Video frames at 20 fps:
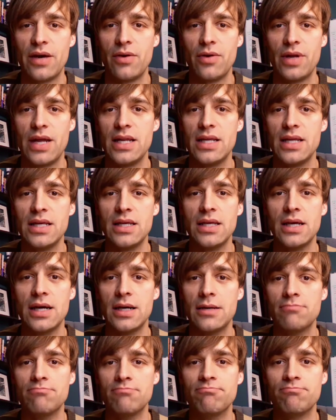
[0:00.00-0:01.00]
any
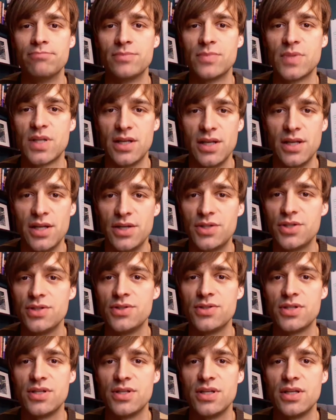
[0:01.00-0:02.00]

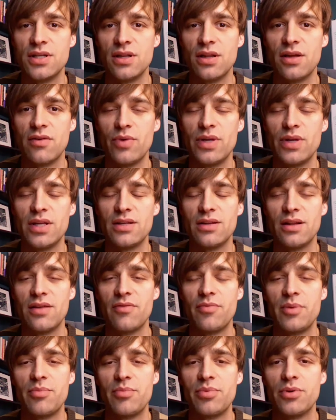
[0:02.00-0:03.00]
conditions. We need to
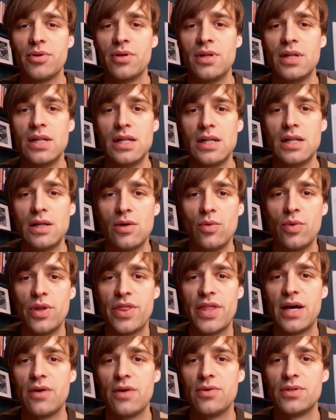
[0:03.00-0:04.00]
love people
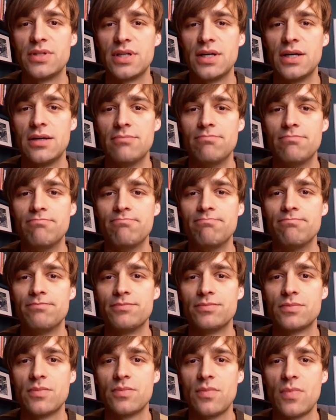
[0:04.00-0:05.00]
without
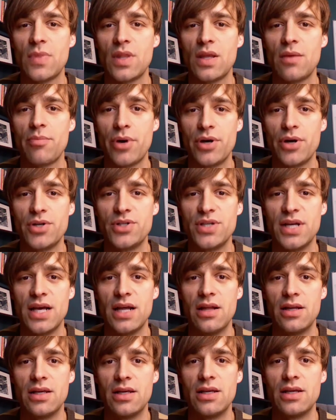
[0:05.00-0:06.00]

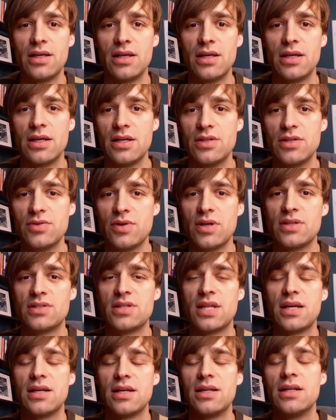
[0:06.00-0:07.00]
partiality, is what I was
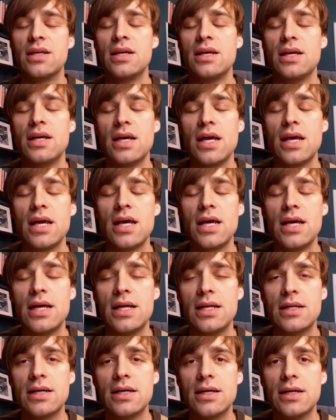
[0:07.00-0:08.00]
thinking.
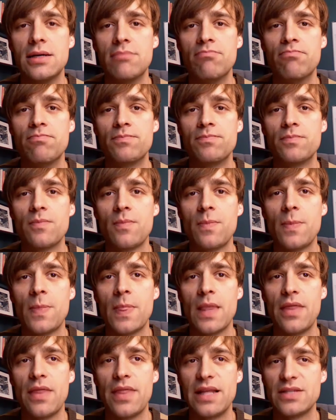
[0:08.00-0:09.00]
And
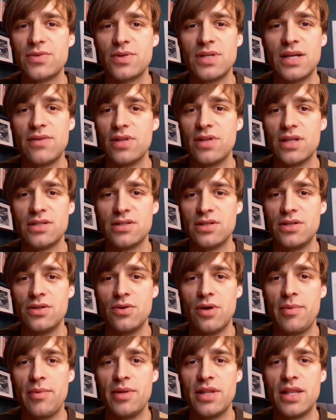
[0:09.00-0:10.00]
that's what Dave and Leslie
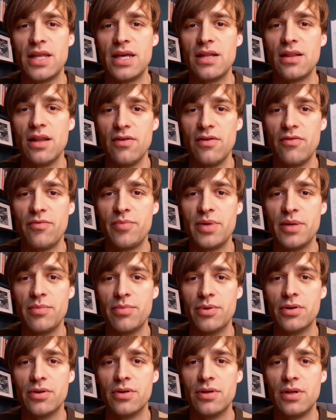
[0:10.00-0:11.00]
do. I mean, they love
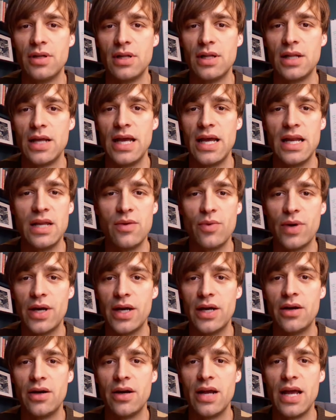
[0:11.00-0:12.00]
people
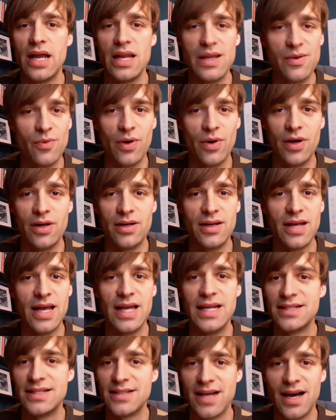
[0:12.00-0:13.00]
anywhere, anyone,
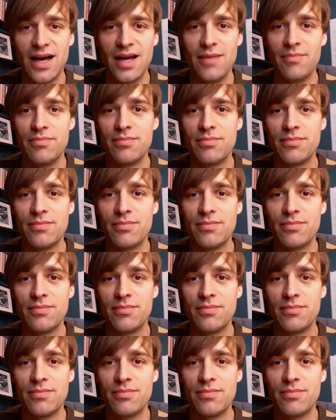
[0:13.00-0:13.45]
anytime,